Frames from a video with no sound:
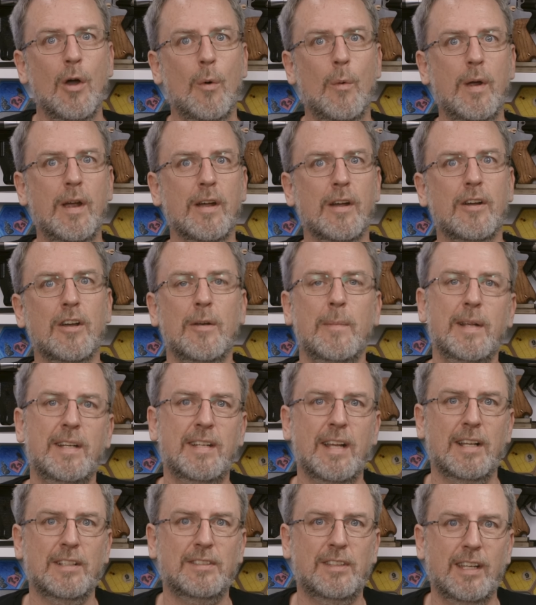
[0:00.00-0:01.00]
We are going to be
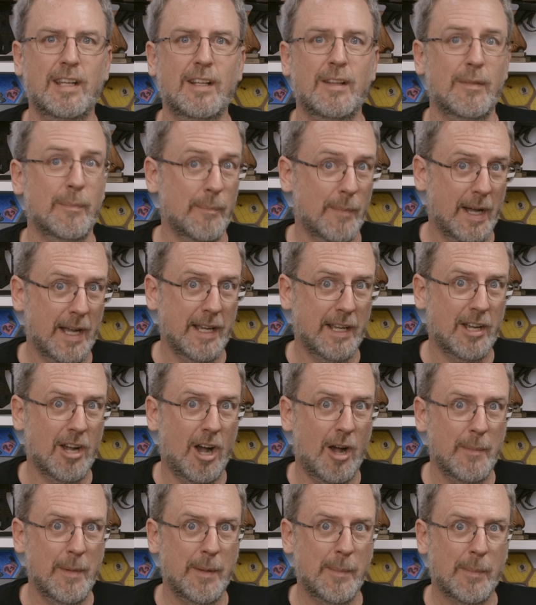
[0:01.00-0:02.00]
testing my
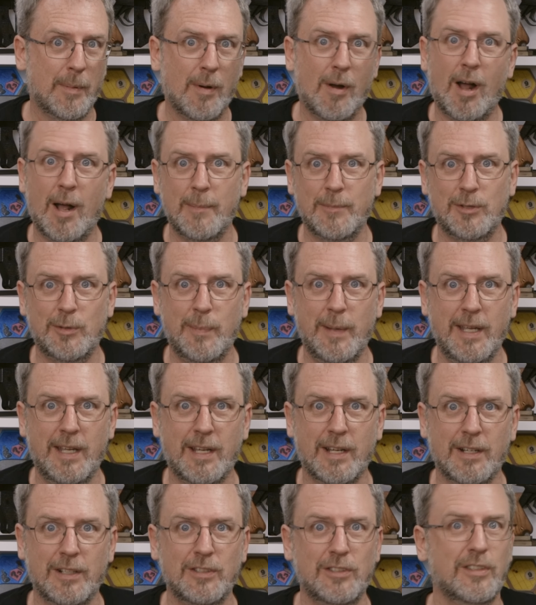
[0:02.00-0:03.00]
common prop
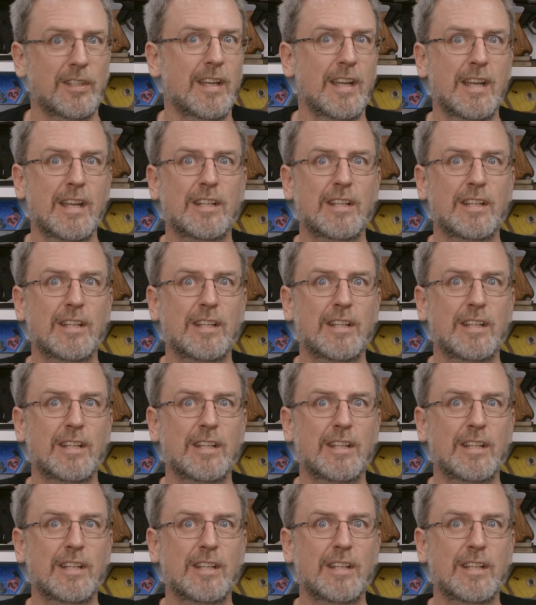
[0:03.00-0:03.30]
speakers,